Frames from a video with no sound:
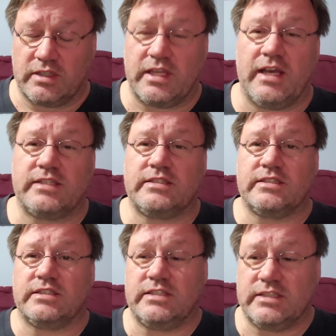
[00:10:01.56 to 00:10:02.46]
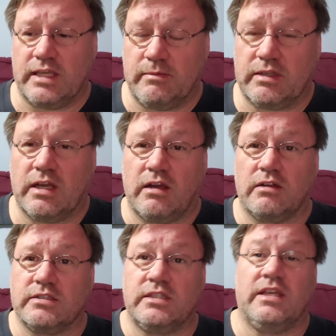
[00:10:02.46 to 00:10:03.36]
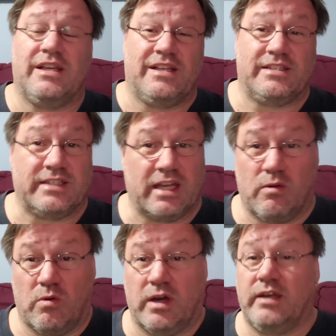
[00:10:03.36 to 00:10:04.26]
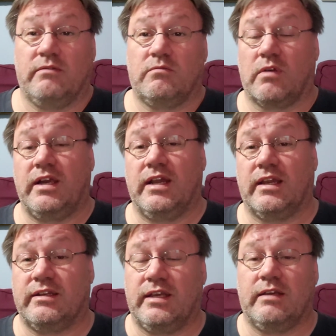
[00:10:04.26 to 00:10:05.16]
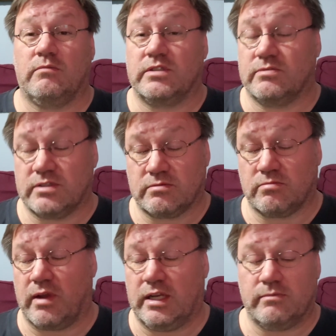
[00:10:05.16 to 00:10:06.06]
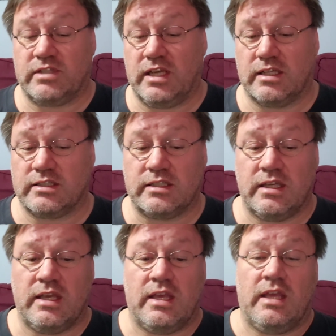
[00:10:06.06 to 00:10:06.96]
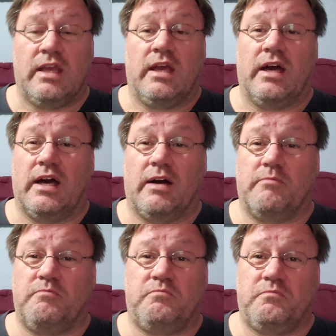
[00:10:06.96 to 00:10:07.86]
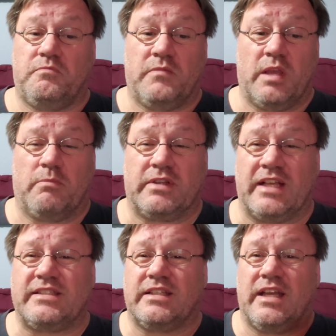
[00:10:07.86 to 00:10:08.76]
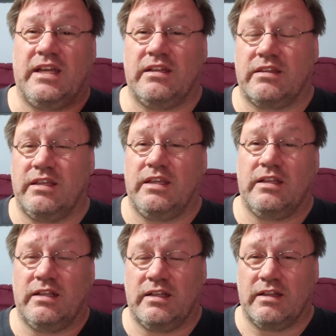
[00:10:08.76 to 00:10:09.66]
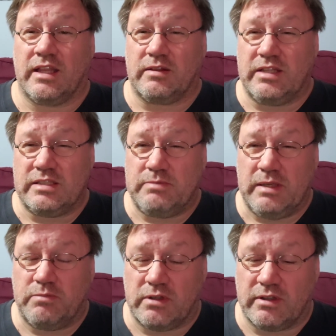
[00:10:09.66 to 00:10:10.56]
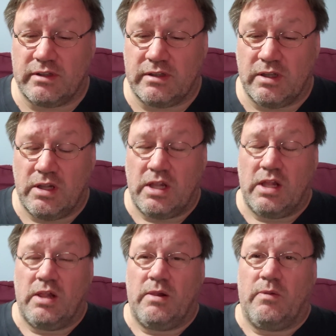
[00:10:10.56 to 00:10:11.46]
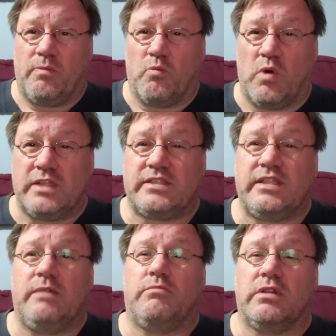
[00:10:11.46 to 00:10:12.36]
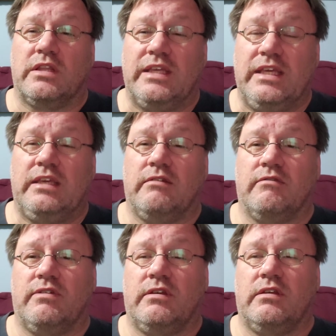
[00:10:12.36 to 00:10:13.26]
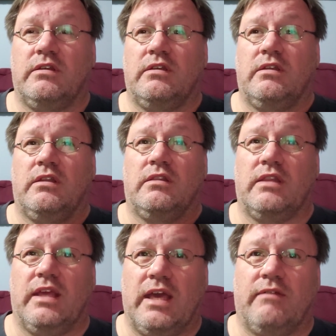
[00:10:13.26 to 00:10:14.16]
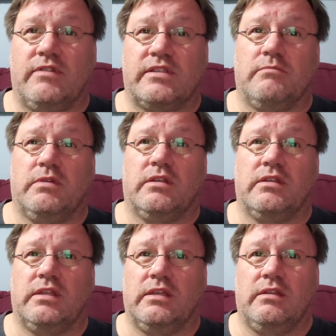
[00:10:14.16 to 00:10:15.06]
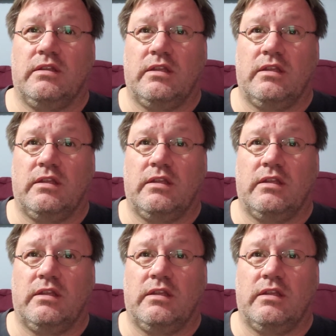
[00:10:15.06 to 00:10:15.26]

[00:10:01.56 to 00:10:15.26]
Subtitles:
tests, and she's naming cards. She got 1 right out of 10, which was random chance. But that's the kind of thing, like, these people, once they believe they have this ability,